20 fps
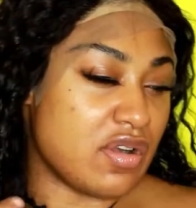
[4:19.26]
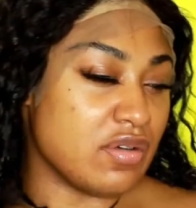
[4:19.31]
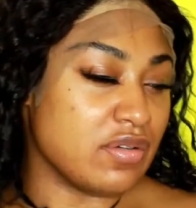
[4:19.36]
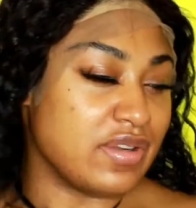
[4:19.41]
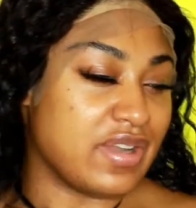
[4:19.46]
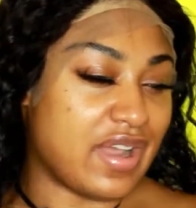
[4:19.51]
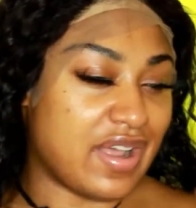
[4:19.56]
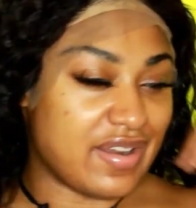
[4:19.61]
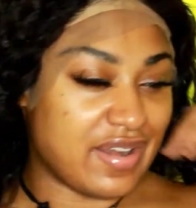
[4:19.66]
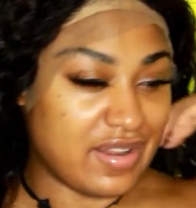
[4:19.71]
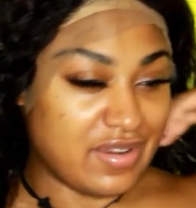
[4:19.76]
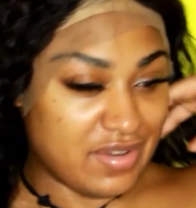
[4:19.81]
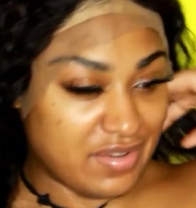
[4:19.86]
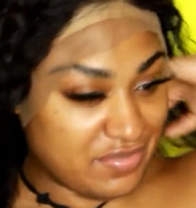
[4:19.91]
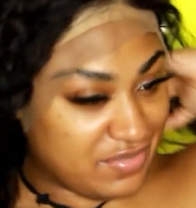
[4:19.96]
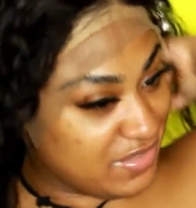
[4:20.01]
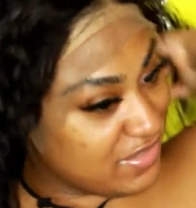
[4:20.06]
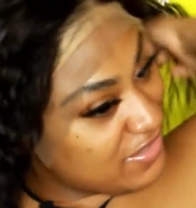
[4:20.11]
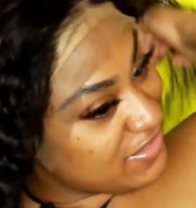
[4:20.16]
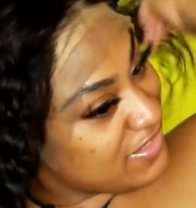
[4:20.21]
God, I
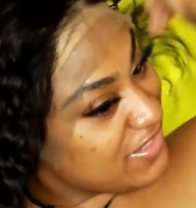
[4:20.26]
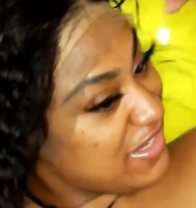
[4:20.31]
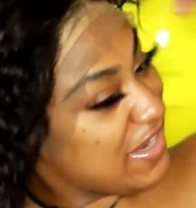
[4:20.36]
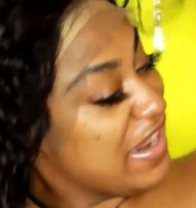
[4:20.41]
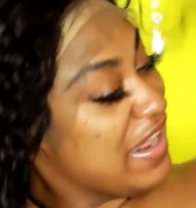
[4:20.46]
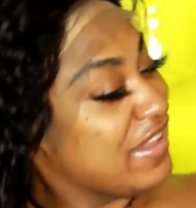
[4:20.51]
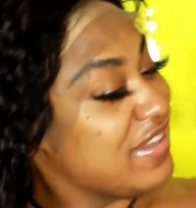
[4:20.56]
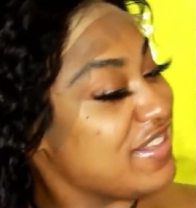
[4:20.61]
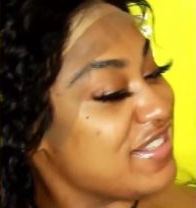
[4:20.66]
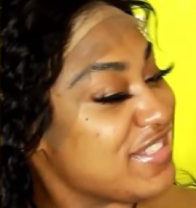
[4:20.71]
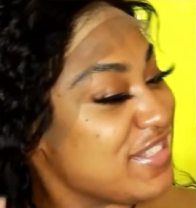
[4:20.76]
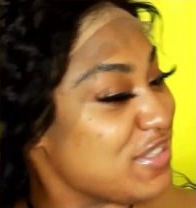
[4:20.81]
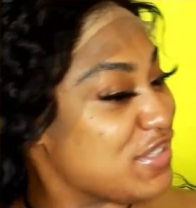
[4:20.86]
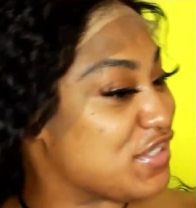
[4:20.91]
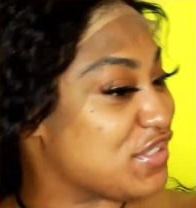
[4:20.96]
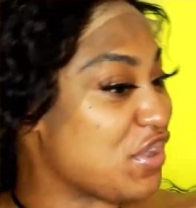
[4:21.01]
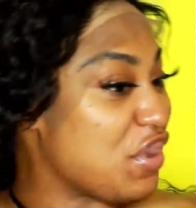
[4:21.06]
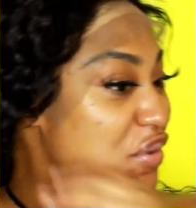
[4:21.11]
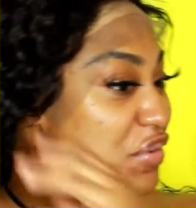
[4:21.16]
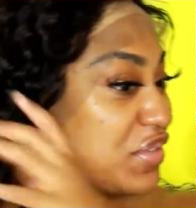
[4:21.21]
love this. This is
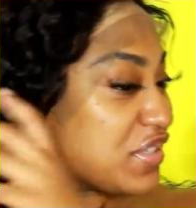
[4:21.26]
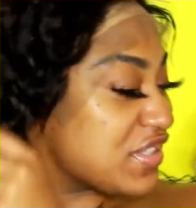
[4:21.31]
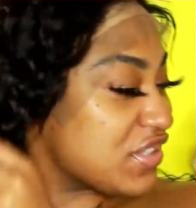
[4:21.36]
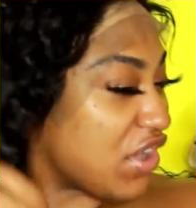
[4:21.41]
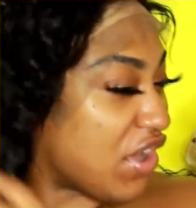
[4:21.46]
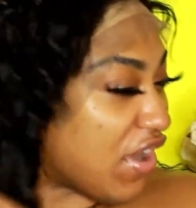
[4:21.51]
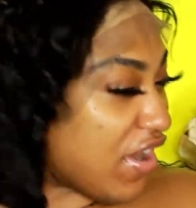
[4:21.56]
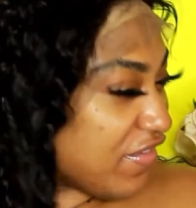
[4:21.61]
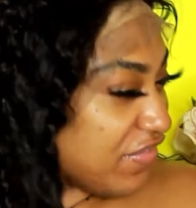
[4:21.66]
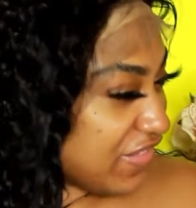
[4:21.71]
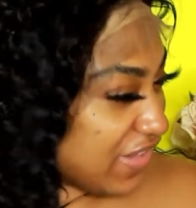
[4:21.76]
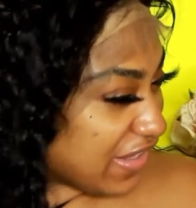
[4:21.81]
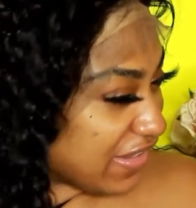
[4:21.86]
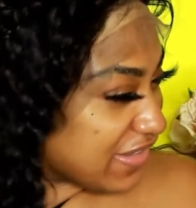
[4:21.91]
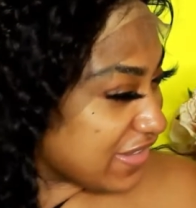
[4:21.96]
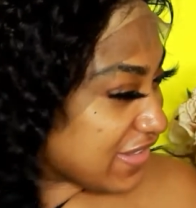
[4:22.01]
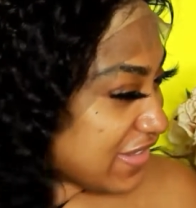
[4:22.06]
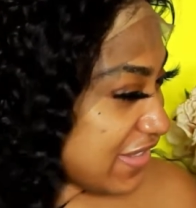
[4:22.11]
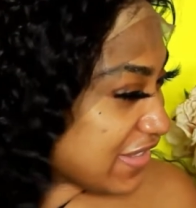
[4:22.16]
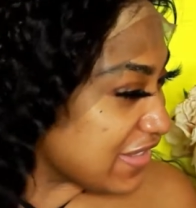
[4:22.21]
so soft. Like,
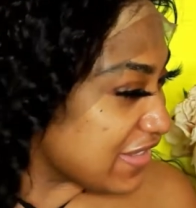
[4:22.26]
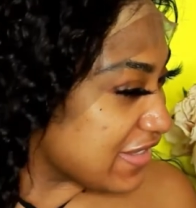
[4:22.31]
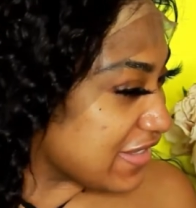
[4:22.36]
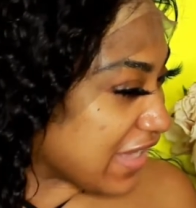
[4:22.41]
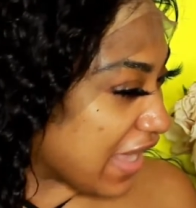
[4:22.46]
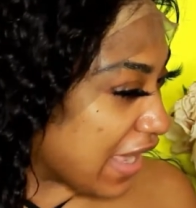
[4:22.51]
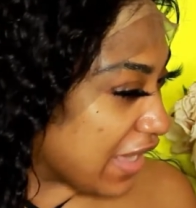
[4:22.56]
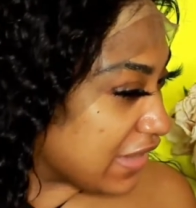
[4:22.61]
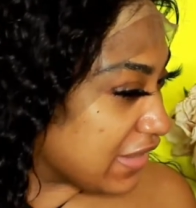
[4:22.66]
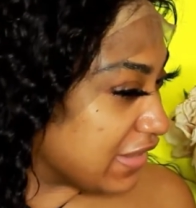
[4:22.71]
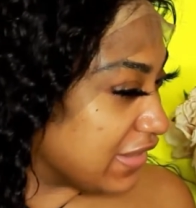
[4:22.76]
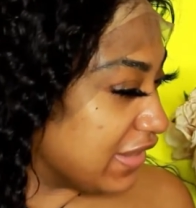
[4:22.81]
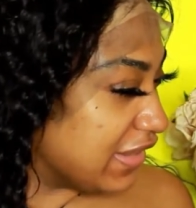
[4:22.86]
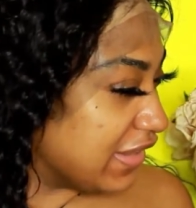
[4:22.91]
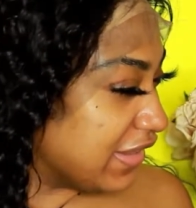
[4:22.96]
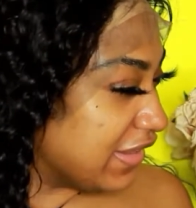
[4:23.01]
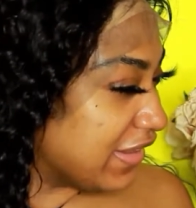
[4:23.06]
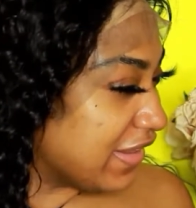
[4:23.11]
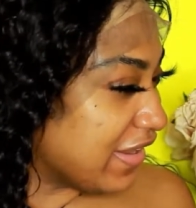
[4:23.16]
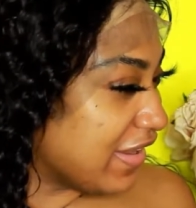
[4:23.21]
this is
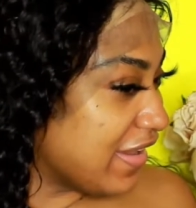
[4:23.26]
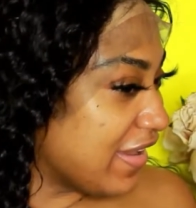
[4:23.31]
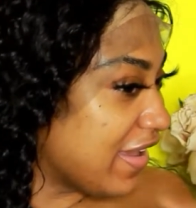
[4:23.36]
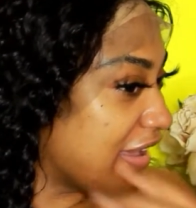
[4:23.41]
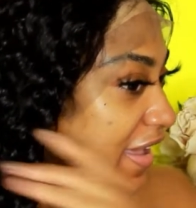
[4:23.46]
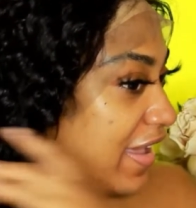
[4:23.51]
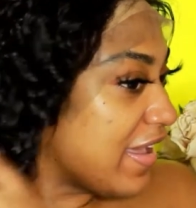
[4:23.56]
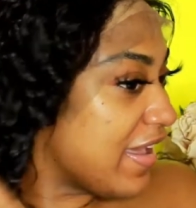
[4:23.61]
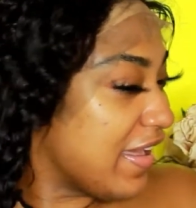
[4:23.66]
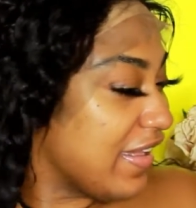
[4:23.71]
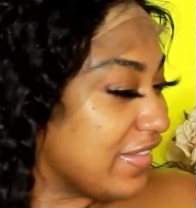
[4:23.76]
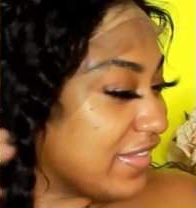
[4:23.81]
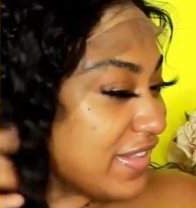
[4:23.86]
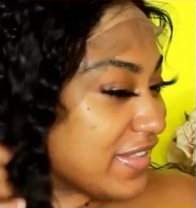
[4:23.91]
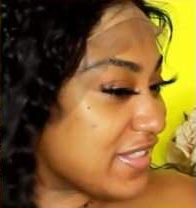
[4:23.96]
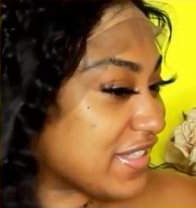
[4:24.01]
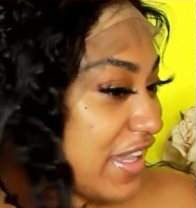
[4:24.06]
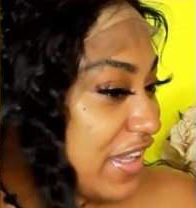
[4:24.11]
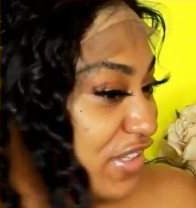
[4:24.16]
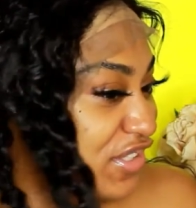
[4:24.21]
exactly the
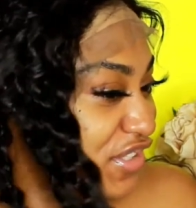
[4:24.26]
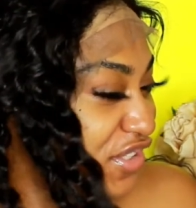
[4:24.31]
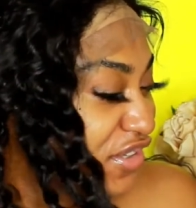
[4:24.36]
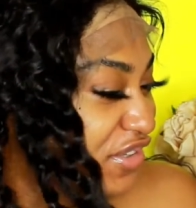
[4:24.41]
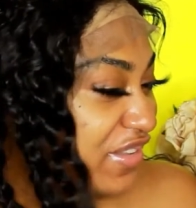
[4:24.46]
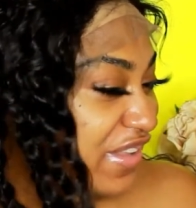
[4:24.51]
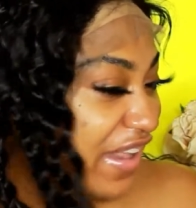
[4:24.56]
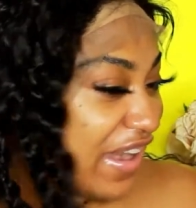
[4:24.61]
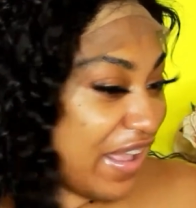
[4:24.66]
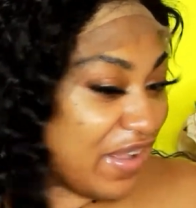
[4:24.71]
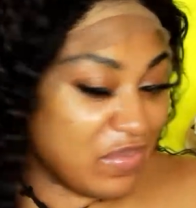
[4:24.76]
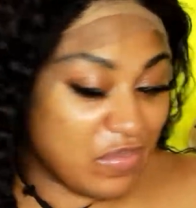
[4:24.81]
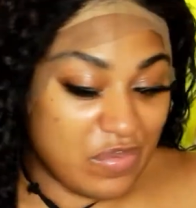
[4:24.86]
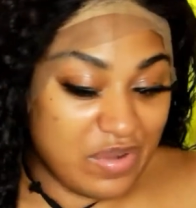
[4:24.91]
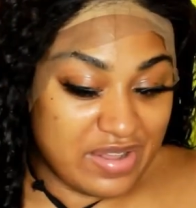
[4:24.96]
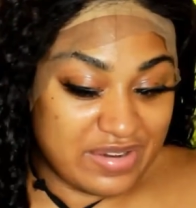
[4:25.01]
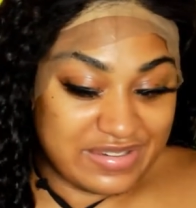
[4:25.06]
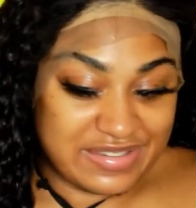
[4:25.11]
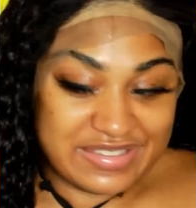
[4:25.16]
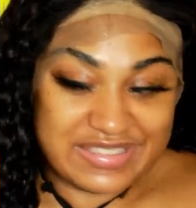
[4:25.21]
texture that I
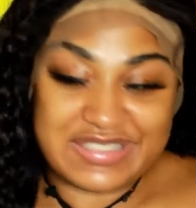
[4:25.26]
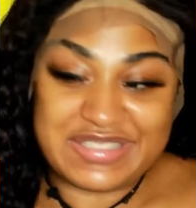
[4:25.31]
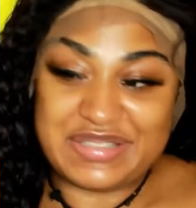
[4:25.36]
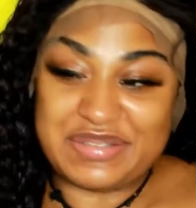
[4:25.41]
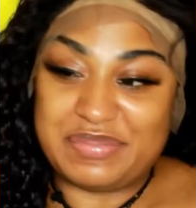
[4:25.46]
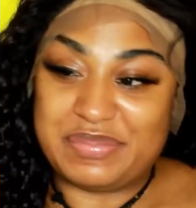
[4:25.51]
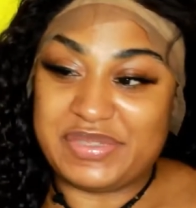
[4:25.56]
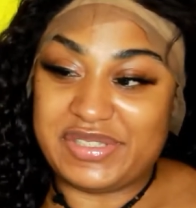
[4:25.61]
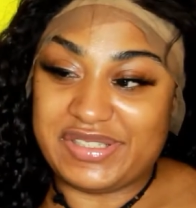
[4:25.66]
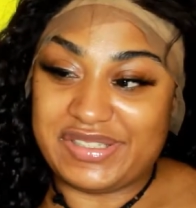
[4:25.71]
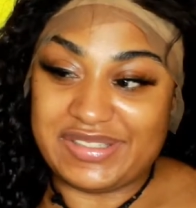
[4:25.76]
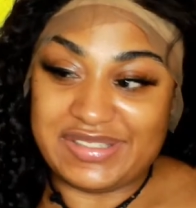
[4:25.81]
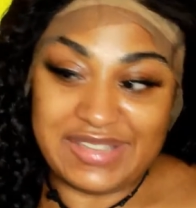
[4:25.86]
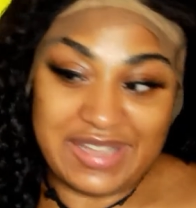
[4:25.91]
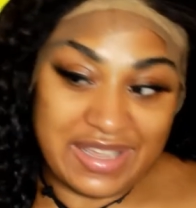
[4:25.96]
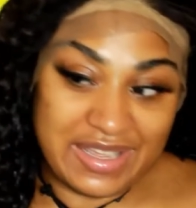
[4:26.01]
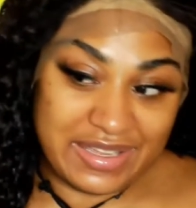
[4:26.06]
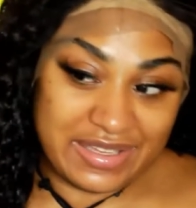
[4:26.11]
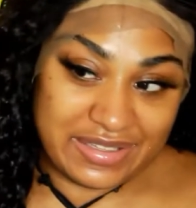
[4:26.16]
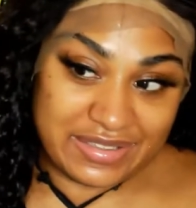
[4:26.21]
wanted it to be.
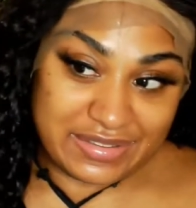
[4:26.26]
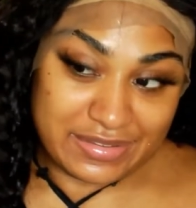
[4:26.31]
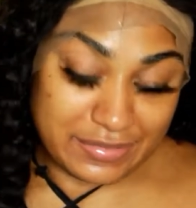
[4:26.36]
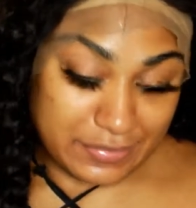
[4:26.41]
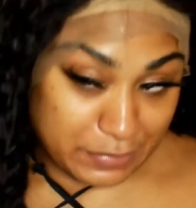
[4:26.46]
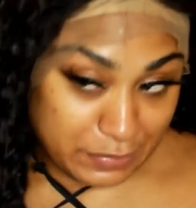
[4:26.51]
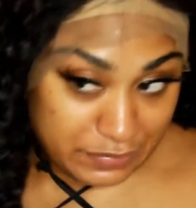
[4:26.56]
Like,